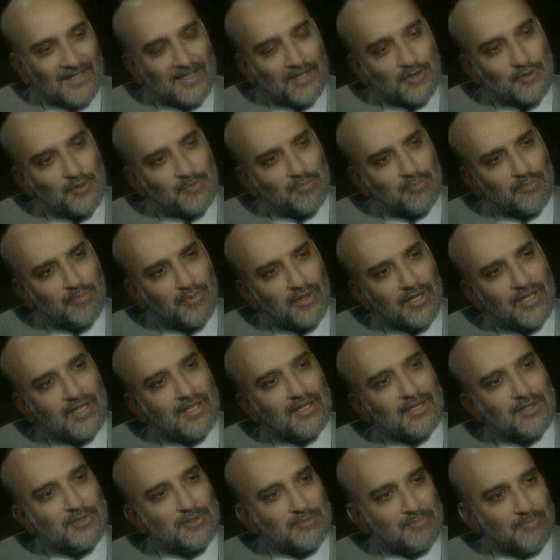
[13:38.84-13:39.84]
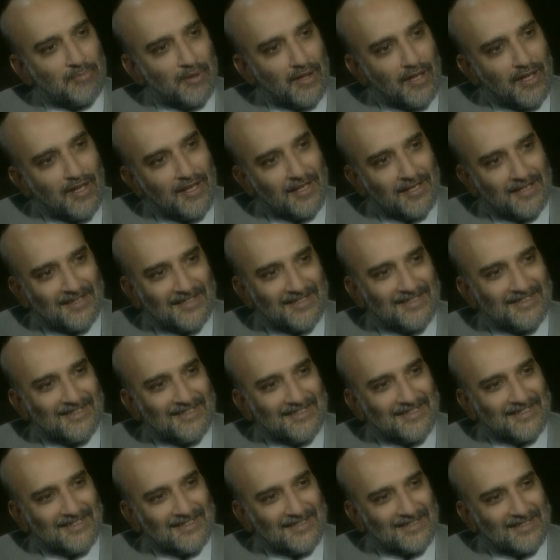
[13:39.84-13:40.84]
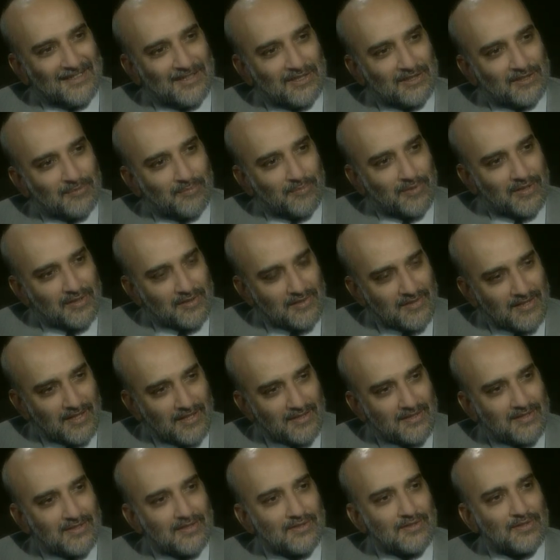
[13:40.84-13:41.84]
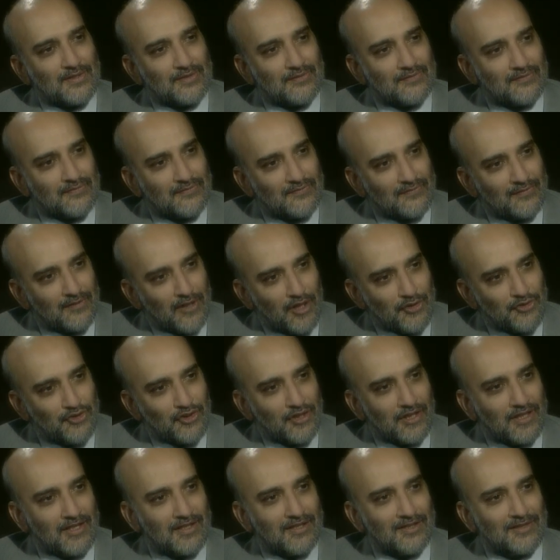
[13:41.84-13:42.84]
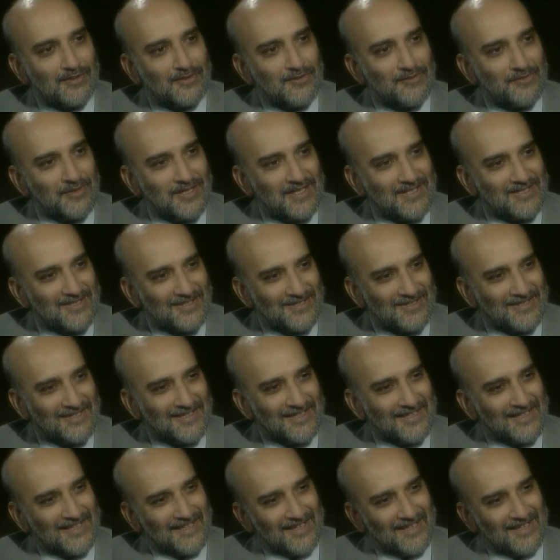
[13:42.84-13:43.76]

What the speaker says: to bring into play the processes of logic and reason,